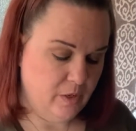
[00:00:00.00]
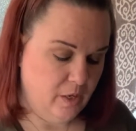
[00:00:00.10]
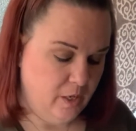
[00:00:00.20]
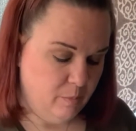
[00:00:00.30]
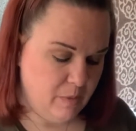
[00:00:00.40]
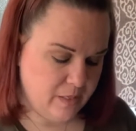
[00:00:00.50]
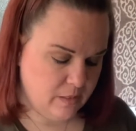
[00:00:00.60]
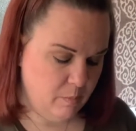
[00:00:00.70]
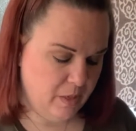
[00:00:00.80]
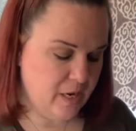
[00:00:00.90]
make
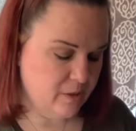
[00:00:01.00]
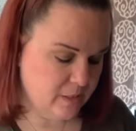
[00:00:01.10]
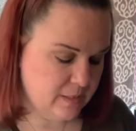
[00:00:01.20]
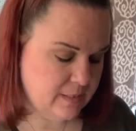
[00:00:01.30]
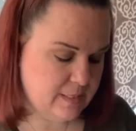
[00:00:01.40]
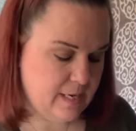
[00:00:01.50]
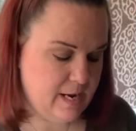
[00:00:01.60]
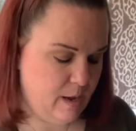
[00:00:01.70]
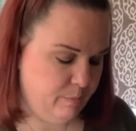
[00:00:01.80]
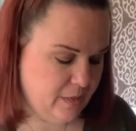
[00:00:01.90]
somebody else's day
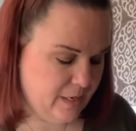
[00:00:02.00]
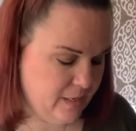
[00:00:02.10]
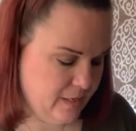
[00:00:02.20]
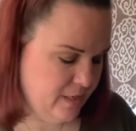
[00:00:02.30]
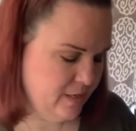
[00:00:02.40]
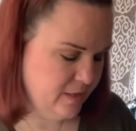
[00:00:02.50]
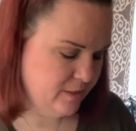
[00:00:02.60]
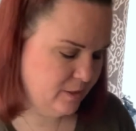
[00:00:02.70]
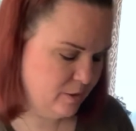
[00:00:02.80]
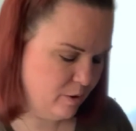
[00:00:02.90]
happy.
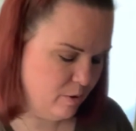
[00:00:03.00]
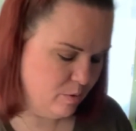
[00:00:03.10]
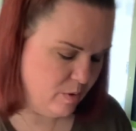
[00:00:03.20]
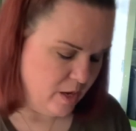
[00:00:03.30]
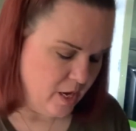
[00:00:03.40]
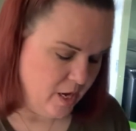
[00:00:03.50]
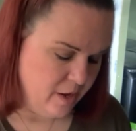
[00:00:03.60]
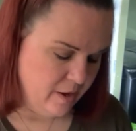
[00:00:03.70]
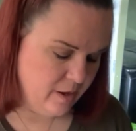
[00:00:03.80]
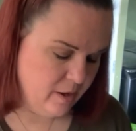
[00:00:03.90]
So
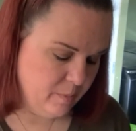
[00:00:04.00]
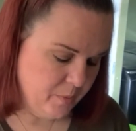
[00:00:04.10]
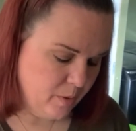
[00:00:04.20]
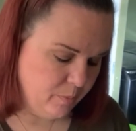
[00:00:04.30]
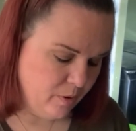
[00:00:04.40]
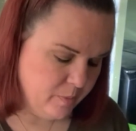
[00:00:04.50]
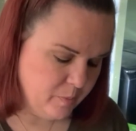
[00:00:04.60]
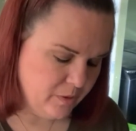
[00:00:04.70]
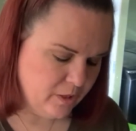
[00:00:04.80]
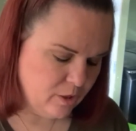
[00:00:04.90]
I'll
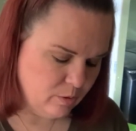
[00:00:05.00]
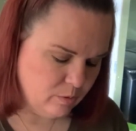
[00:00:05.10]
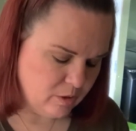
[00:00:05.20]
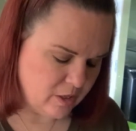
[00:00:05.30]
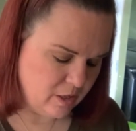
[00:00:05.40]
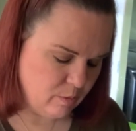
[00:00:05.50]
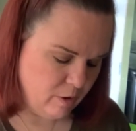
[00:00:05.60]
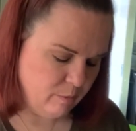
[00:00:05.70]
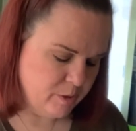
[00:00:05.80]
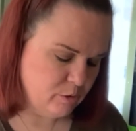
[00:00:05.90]
probably use
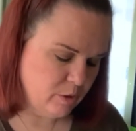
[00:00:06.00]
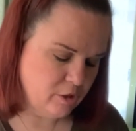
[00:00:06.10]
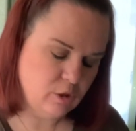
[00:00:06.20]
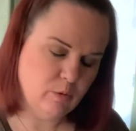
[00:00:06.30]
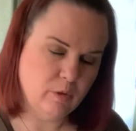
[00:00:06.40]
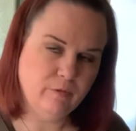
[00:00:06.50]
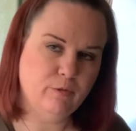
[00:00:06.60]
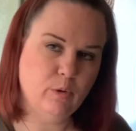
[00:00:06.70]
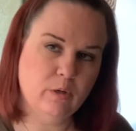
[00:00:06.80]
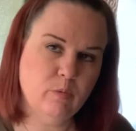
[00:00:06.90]
anywhere between 2 and
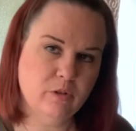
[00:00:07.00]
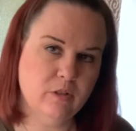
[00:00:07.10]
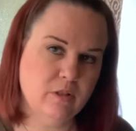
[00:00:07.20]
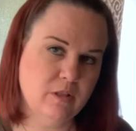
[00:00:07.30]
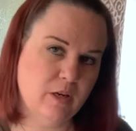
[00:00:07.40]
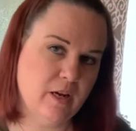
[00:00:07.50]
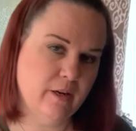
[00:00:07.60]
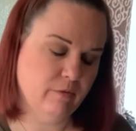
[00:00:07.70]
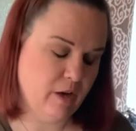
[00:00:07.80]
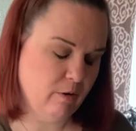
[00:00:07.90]
4. We'll just see kind
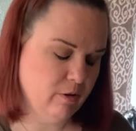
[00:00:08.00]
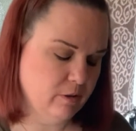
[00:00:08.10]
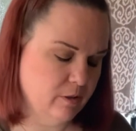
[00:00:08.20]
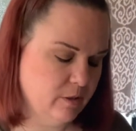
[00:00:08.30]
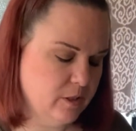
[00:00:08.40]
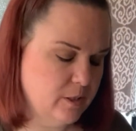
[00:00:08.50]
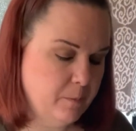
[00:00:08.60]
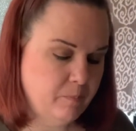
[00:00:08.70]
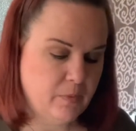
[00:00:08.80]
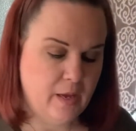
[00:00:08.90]
of how it looks.
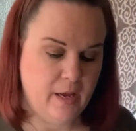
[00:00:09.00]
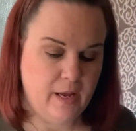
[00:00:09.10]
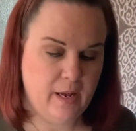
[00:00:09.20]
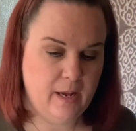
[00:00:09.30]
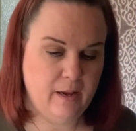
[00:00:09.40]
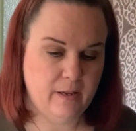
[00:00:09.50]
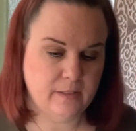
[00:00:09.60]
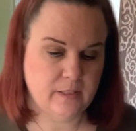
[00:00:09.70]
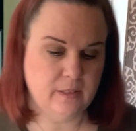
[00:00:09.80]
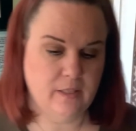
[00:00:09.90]

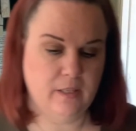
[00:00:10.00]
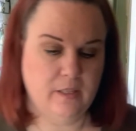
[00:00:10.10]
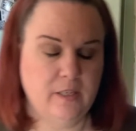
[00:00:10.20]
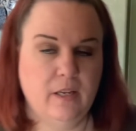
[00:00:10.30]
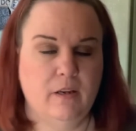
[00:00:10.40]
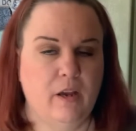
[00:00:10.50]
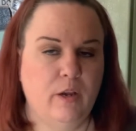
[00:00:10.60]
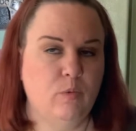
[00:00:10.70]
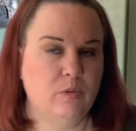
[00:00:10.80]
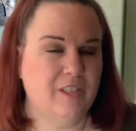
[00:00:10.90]
And then I
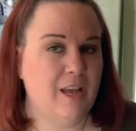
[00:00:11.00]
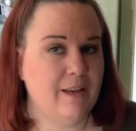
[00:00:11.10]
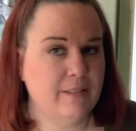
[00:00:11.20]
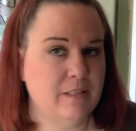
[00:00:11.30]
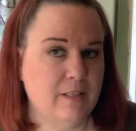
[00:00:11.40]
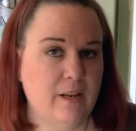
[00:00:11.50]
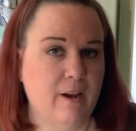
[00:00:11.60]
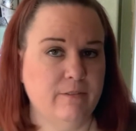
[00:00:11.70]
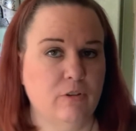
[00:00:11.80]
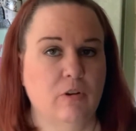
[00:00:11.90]
will test it
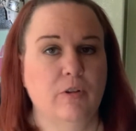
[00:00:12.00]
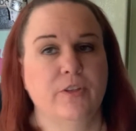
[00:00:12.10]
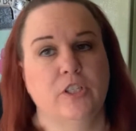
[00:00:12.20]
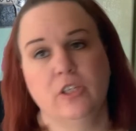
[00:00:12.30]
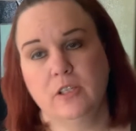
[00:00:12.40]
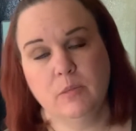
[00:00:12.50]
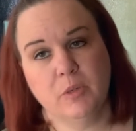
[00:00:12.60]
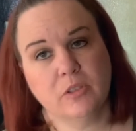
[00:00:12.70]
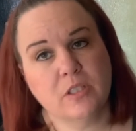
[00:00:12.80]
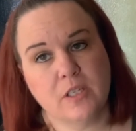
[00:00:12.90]
after all the chili
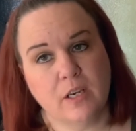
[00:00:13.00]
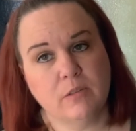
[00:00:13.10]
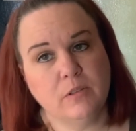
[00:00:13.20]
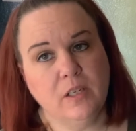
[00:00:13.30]
melts down